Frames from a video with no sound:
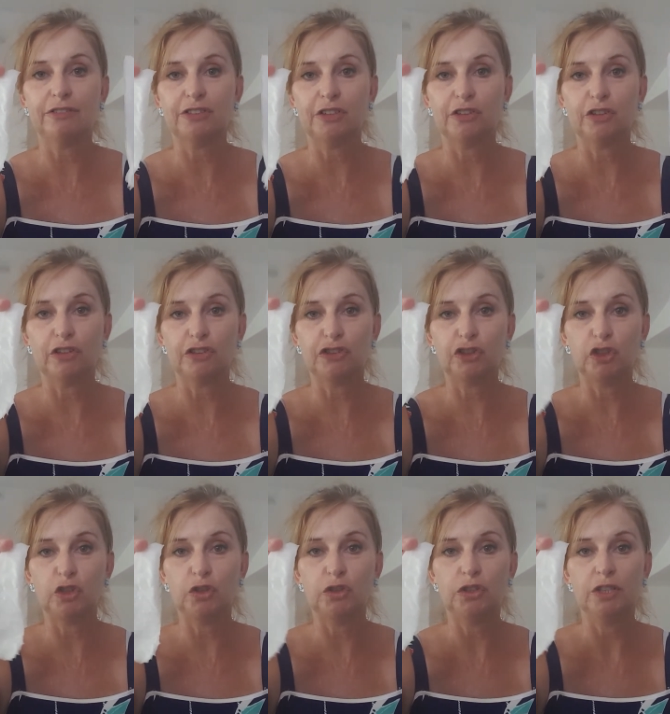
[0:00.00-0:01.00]
So you've got
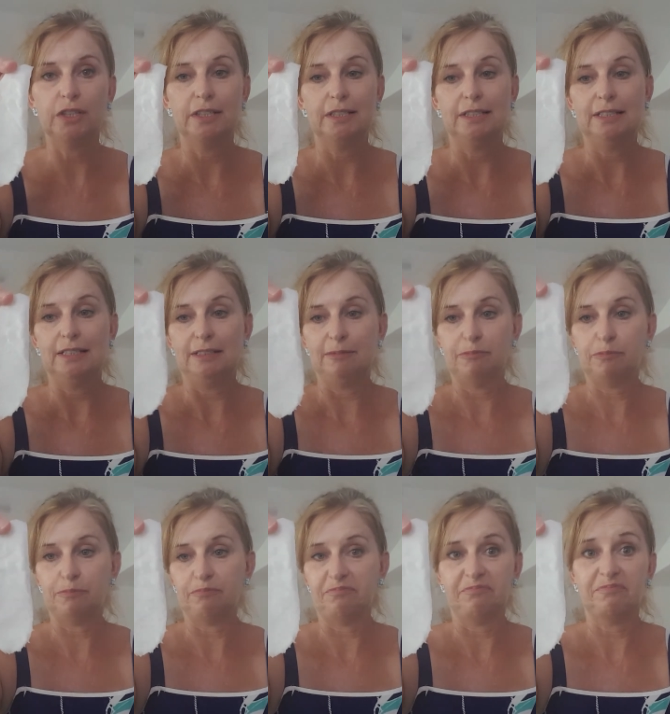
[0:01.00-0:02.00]
two
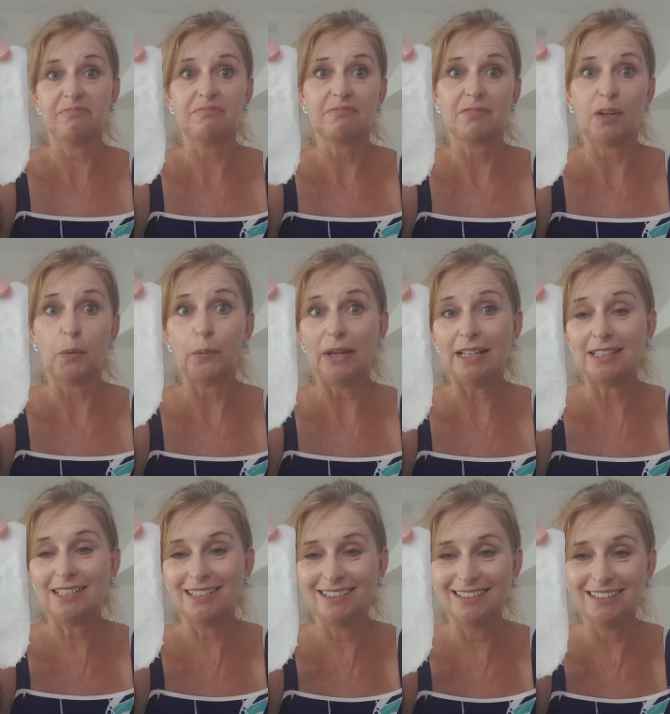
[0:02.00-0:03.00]
wet